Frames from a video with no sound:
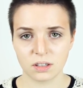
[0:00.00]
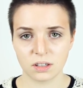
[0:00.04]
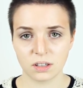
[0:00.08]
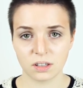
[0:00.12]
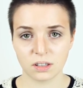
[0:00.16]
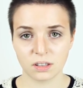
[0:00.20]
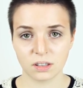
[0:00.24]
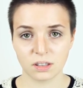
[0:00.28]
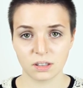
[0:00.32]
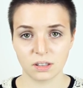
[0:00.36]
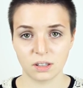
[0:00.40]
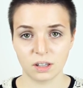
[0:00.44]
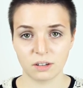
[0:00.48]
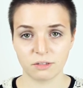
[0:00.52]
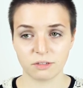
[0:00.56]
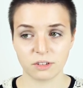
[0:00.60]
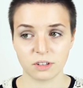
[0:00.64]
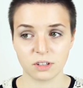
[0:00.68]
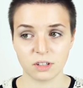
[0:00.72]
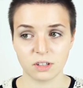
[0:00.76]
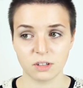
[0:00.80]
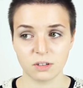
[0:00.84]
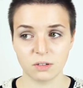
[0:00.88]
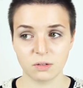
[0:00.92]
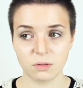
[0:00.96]
and the love
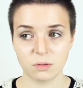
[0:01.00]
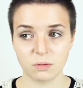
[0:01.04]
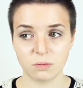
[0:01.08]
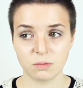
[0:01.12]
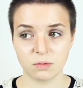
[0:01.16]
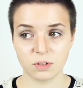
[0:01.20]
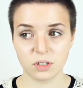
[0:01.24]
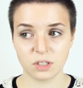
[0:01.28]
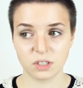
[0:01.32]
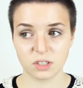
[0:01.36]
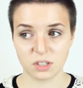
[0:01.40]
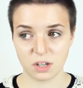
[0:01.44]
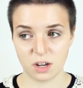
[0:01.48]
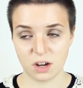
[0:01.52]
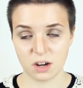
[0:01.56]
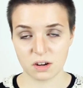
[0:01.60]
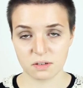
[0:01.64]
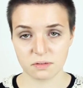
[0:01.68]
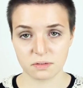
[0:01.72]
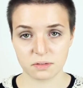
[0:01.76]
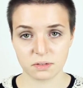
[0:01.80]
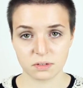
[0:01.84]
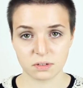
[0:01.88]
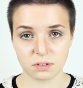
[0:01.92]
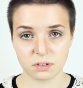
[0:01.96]
that you
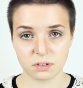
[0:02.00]
deserve.